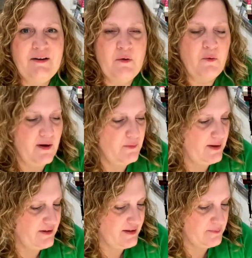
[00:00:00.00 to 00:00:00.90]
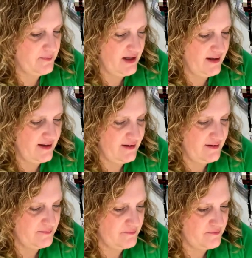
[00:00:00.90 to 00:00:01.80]
Well, welcome.
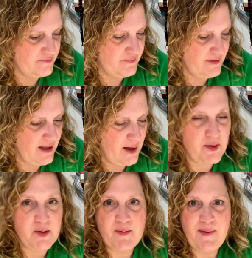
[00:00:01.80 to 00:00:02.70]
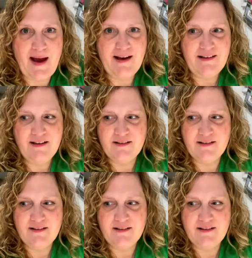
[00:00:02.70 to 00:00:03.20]
Happy to be back.